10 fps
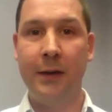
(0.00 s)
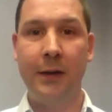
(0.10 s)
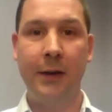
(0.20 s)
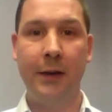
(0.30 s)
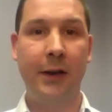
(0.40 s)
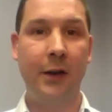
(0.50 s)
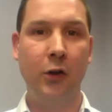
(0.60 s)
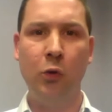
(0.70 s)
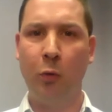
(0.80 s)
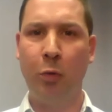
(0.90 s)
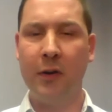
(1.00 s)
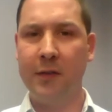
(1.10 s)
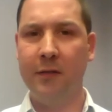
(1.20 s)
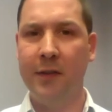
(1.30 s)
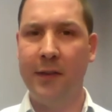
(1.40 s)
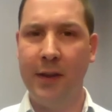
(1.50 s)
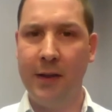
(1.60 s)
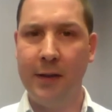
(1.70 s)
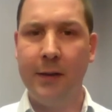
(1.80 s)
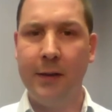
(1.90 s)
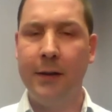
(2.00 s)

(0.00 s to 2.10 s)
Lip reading: kind of newer parts of the city